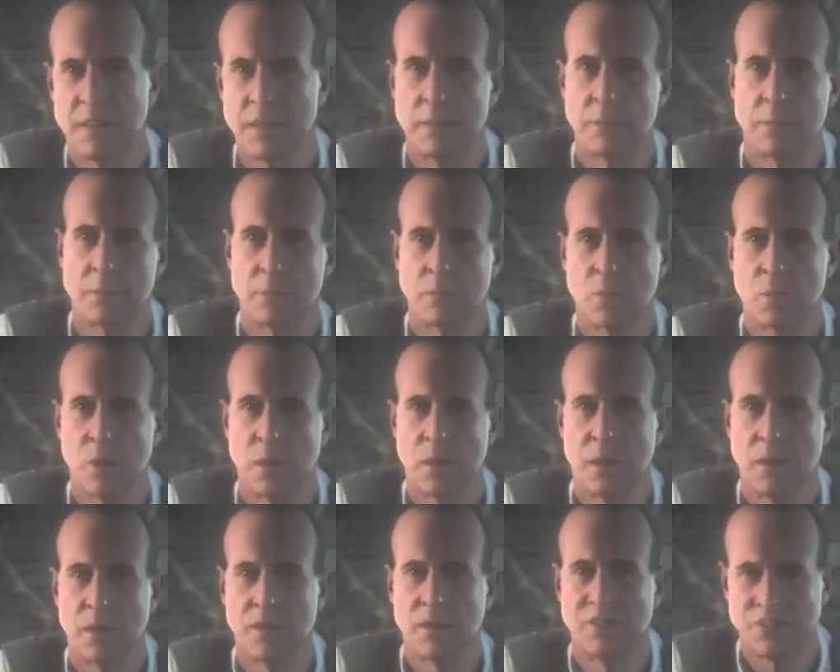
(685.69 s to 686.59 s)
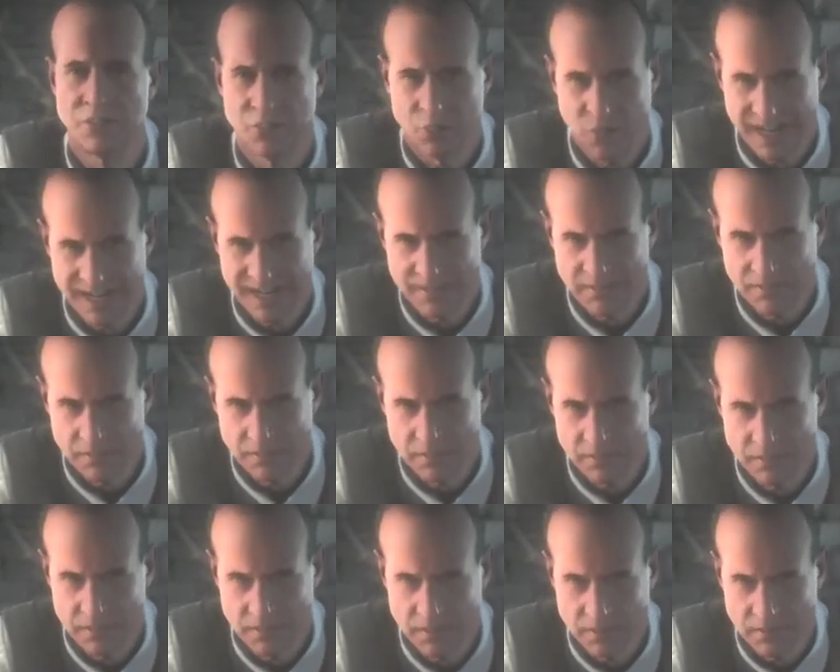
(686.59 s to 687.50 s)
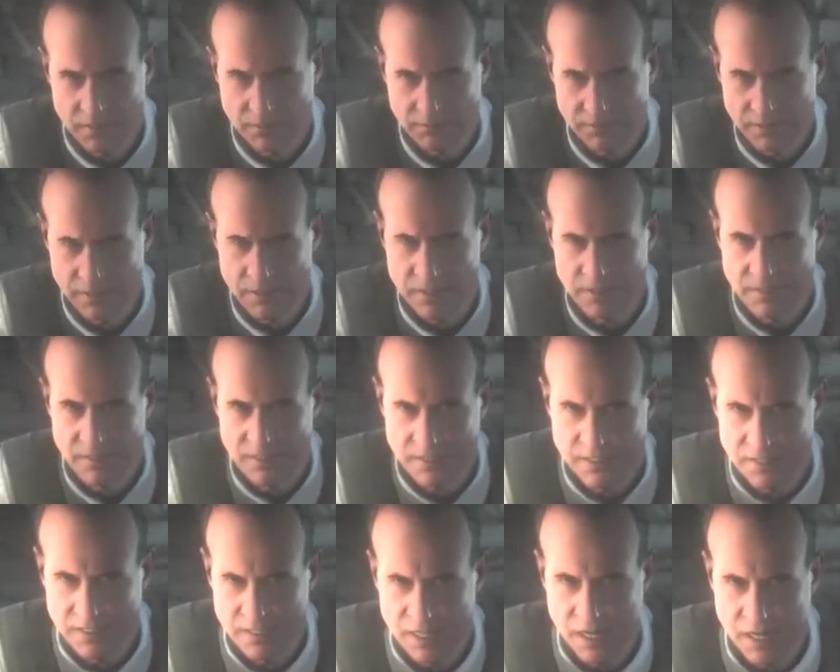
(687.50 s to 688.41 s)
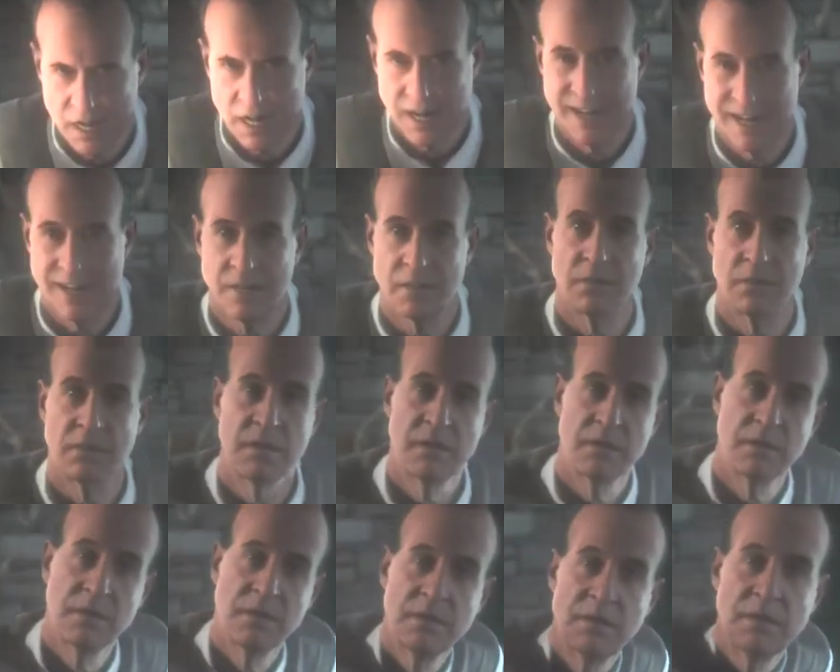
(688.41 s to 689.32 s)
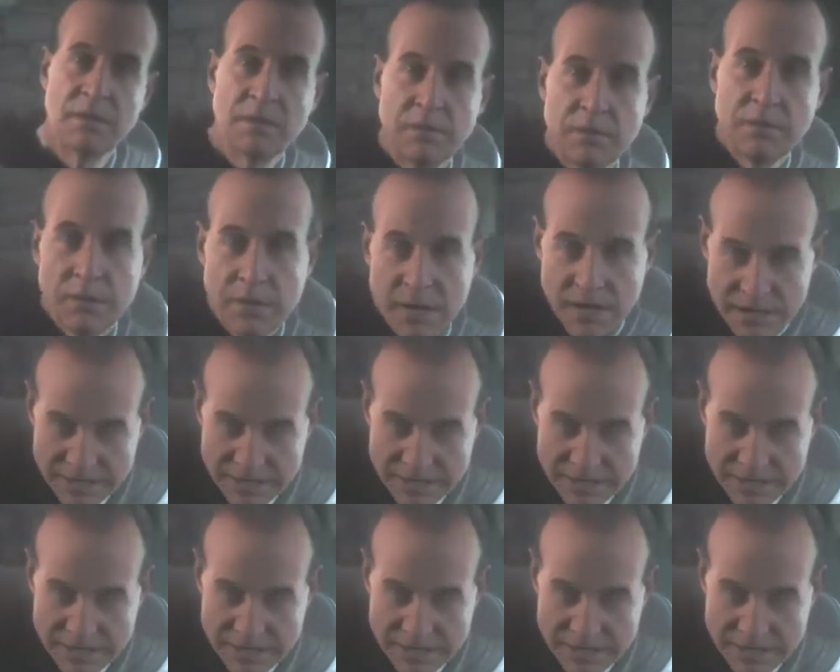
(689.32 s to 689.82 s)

Seems we're hard to scratch. There'd be crumbs everywhere. That stuff yeah. looks very